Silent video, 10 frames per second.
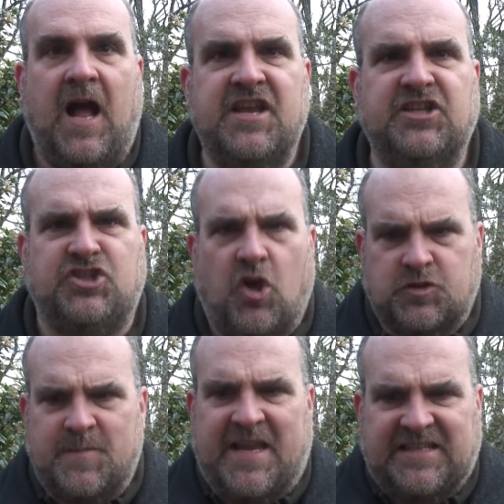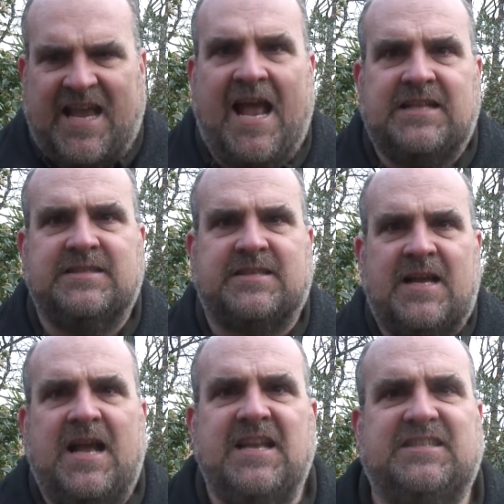and he shows me his hands
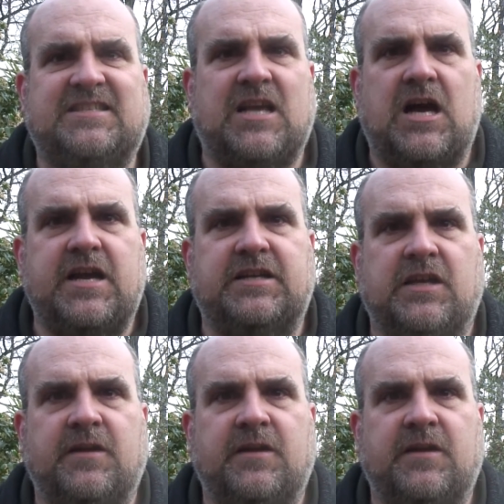and his side,